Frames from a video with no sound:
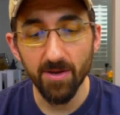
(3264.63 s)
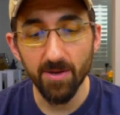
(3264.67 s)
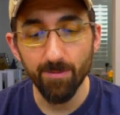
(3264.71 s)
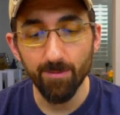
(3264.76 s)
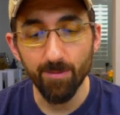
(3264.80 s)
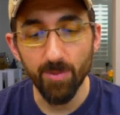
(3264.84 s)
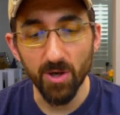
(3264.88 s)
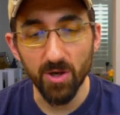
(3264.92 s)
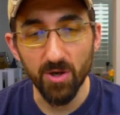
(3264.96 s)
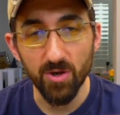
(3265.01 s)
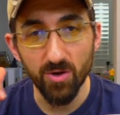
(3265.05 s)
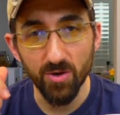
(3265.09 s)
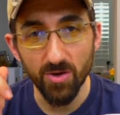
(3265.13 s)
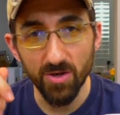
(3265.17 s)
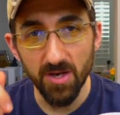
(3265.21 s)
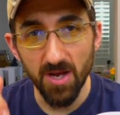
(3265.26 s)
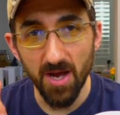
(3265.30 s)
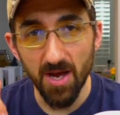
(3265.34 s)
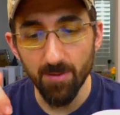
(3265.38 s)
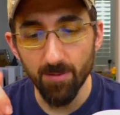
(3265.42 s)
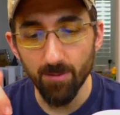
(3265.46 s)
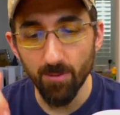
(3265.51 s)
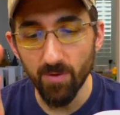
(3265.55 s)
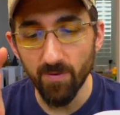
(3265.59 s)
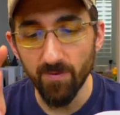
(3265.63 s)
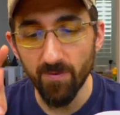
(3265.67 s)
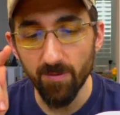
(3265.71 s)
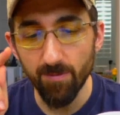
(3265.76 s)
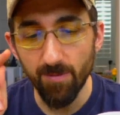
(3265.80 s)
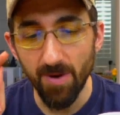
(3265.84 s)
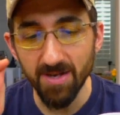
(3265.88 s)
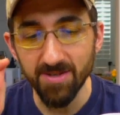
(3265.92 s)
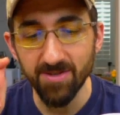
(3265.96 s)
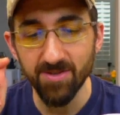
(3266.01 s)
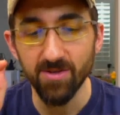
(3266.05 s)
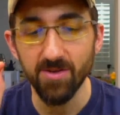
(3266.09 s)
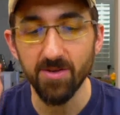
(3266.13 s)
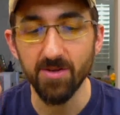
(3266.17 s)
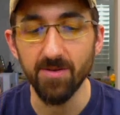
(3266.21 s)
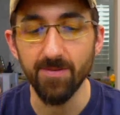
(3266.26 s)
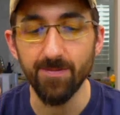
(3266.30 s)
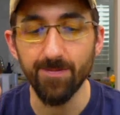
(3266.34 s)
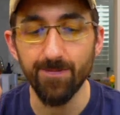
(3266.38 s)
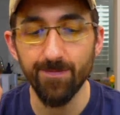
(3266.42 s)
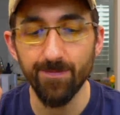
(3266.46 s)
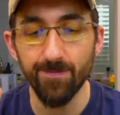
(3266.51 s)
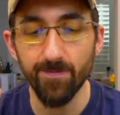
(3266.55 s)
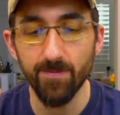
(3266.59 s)
but could not move a muscle,
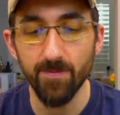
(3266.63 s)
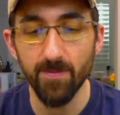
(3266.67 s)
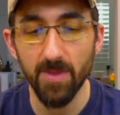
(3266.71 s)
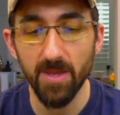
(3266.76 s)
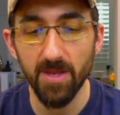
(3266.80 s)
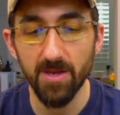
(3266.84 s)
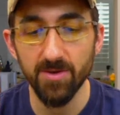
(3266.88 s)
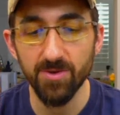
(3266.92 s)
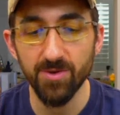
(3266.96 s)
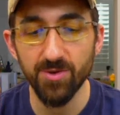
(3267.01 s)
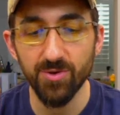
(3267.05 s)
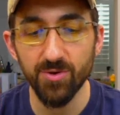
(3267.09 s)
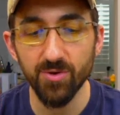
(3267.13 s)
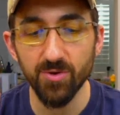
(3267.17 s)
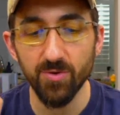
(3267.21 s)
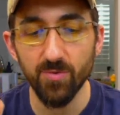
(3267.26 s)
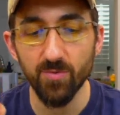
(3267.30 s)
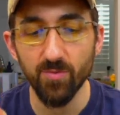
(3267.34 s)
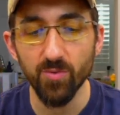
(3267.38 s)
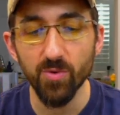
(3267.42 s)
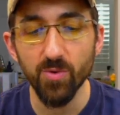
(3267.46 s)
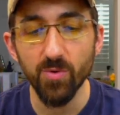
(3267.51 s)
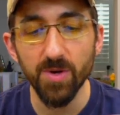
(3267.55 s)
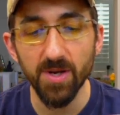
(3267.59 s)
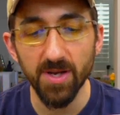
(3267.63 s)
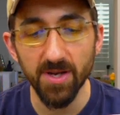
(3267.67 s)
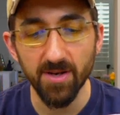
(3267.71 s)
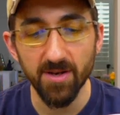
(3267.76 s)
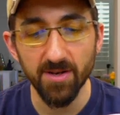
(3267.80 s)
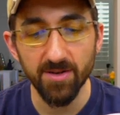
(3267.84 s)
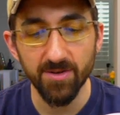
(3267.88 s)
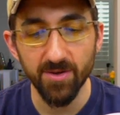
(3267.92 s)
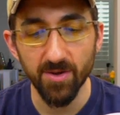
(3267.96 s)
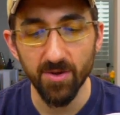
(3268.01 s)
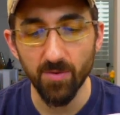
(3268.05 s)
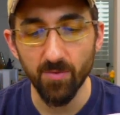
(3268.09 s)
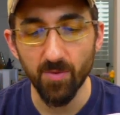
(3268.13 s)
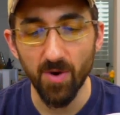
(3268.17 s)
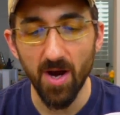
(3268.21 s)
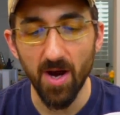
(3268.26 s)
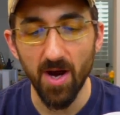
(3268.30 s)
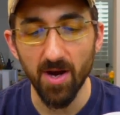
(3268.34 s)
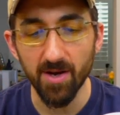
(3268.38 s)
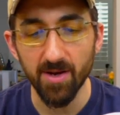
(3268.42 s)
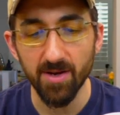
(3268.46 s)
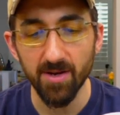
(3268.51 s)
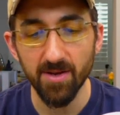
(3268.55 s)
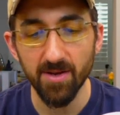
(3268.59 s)
stood rooted to the rock.